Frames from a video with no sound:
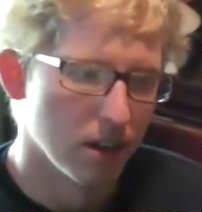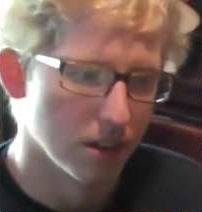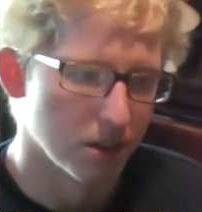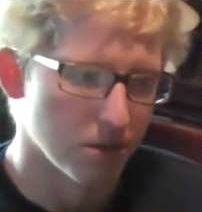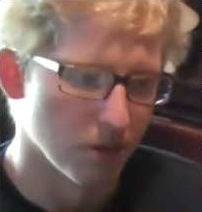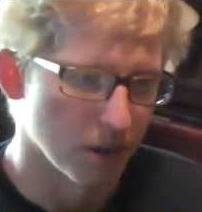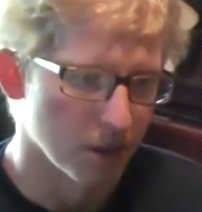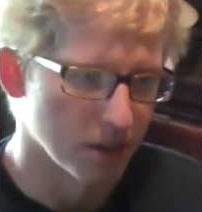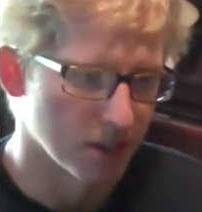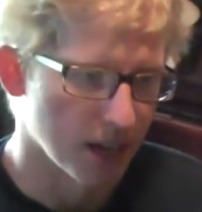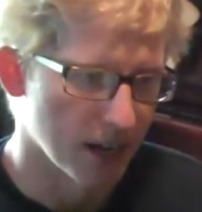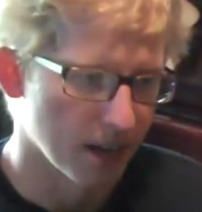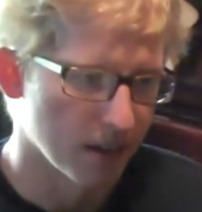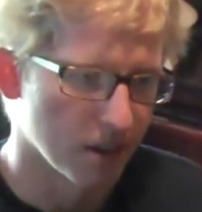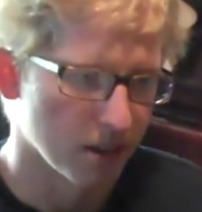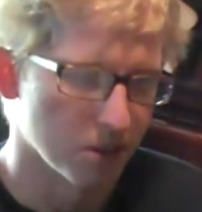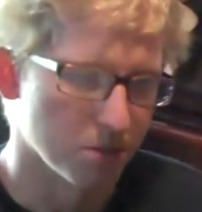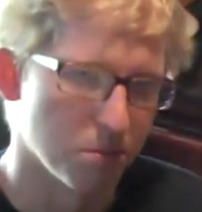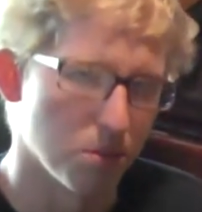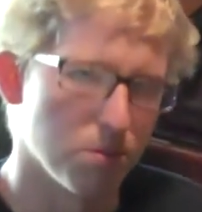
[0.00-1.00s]
as far as that
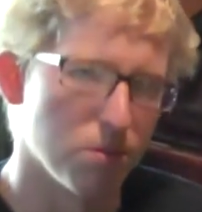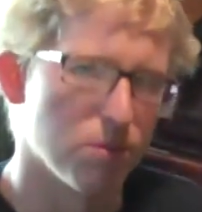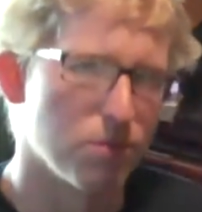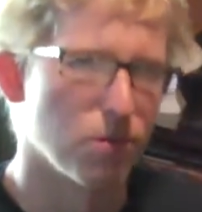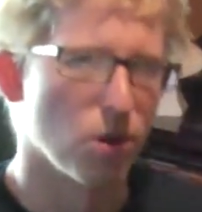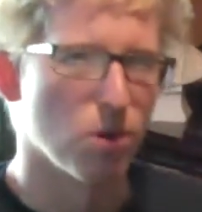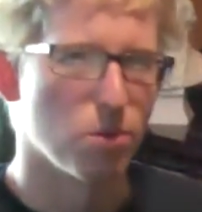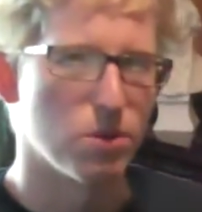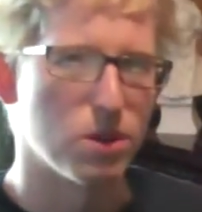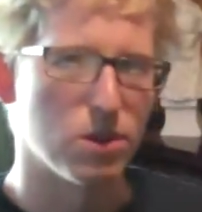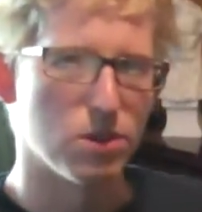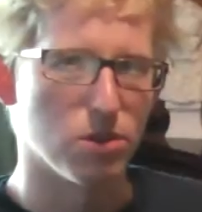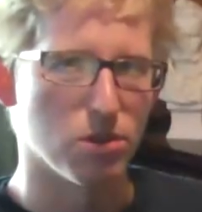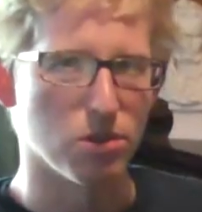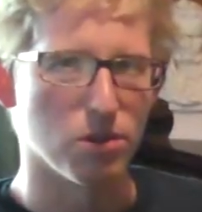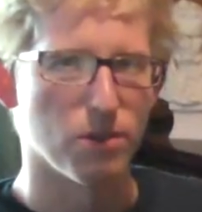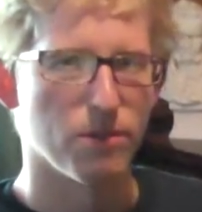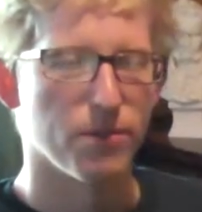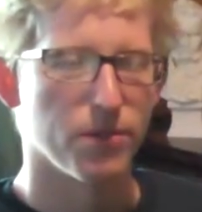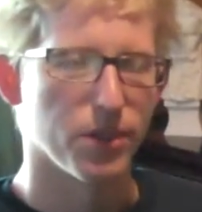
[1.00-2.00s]
goes. But before we
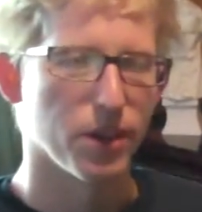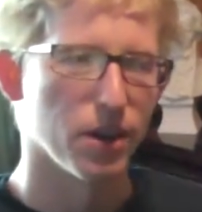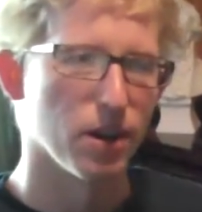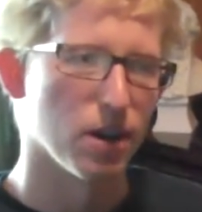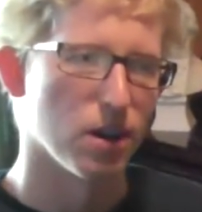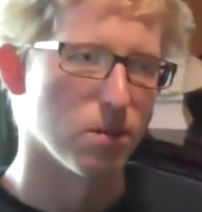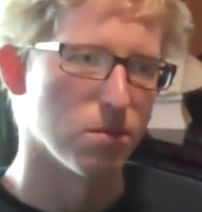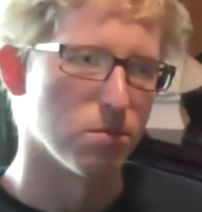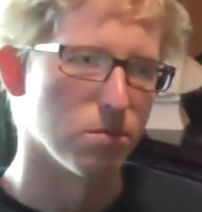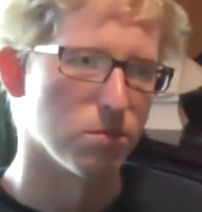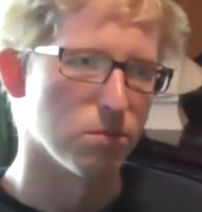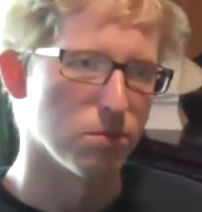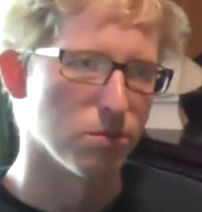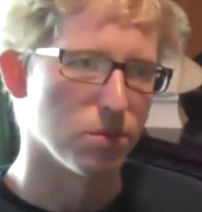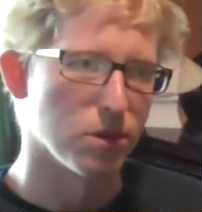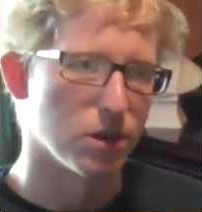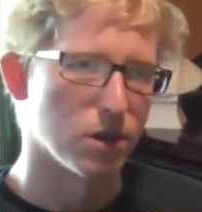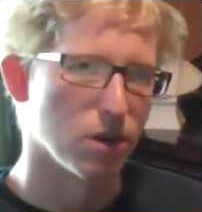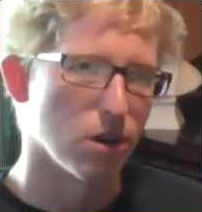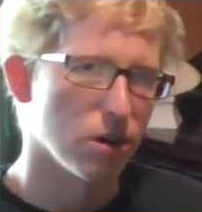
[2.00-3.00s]
do,
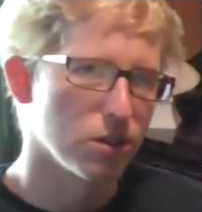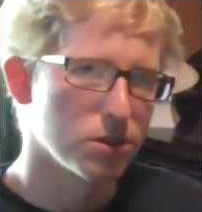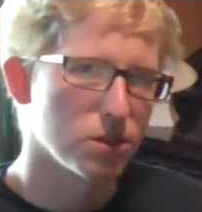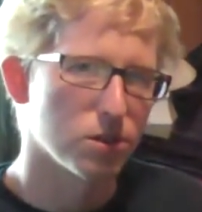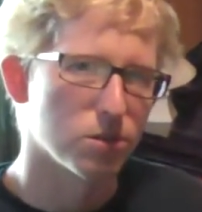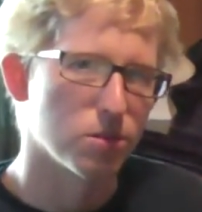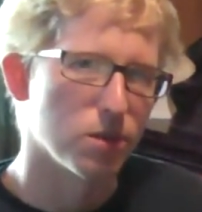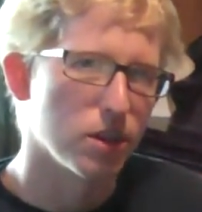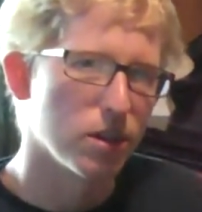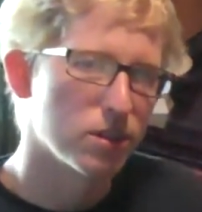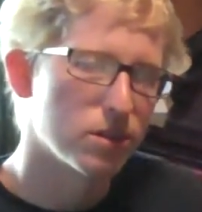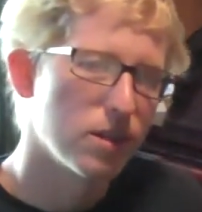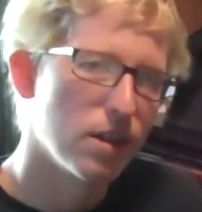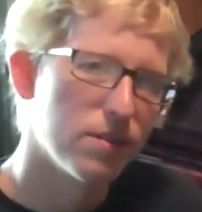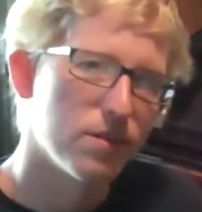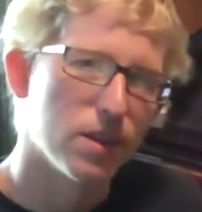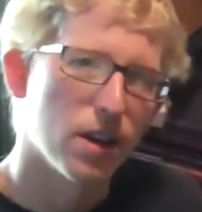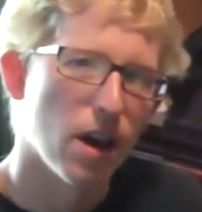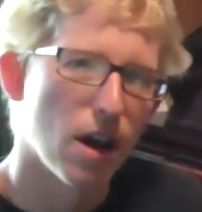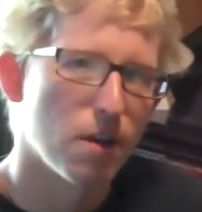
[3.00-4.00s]
we also
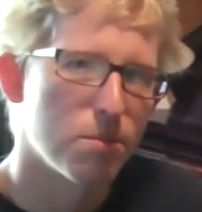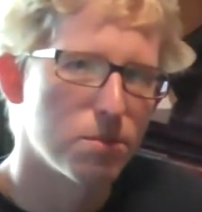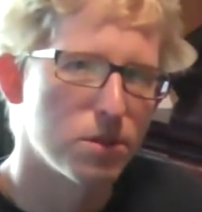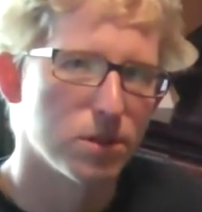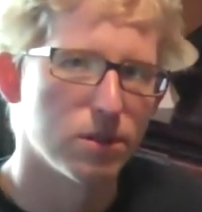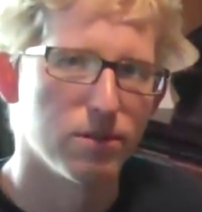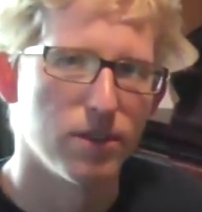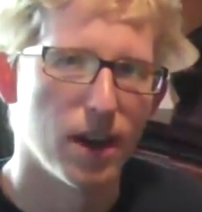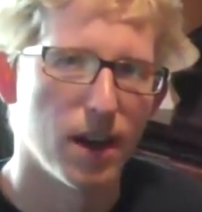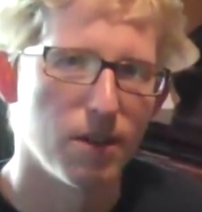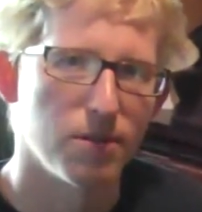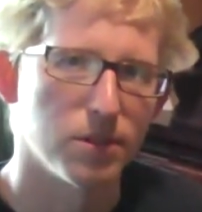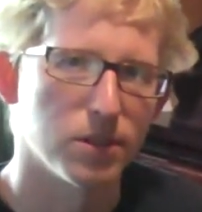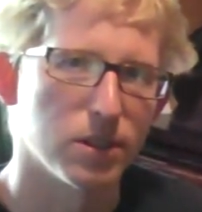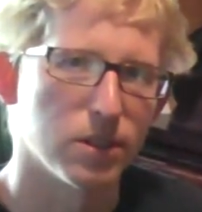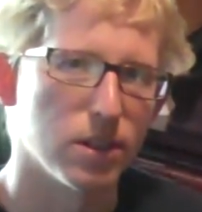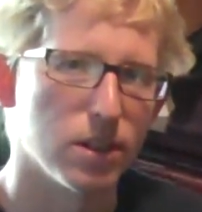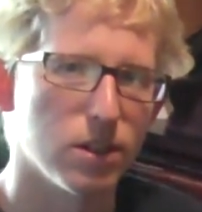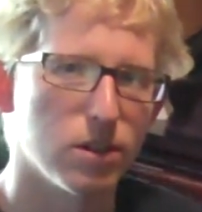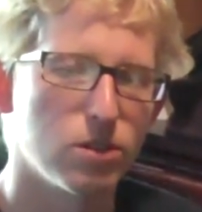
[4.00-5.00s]
have the option of
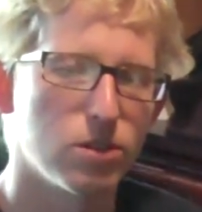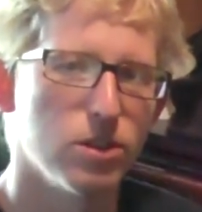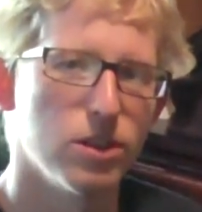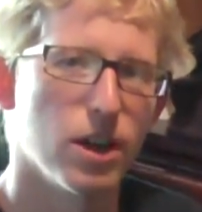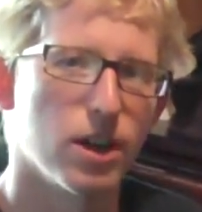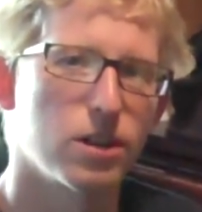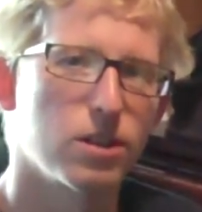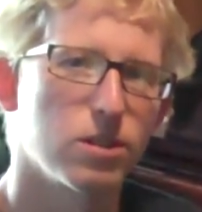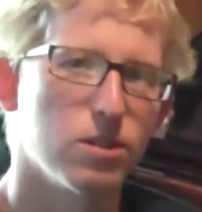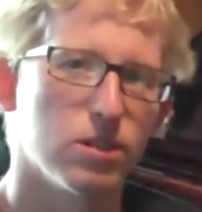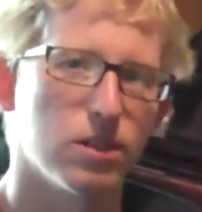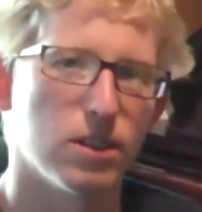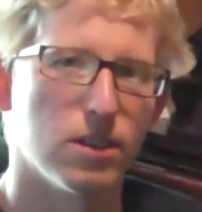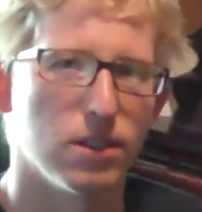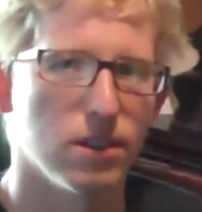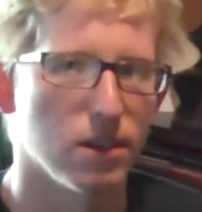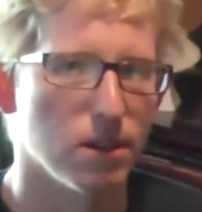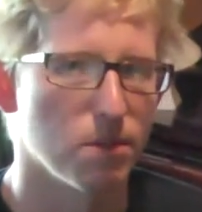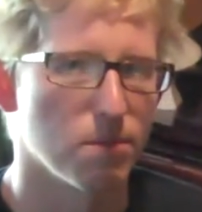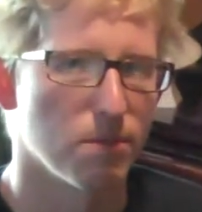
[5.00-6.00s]
having an introductory
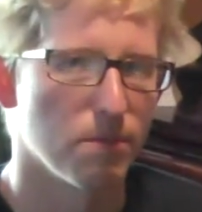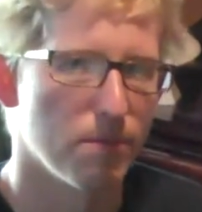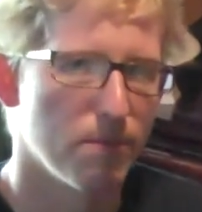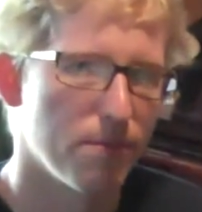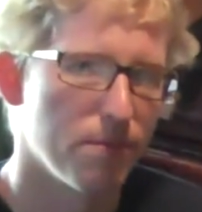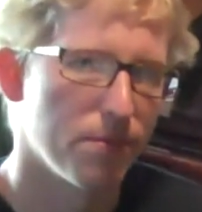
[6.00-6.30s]
theme,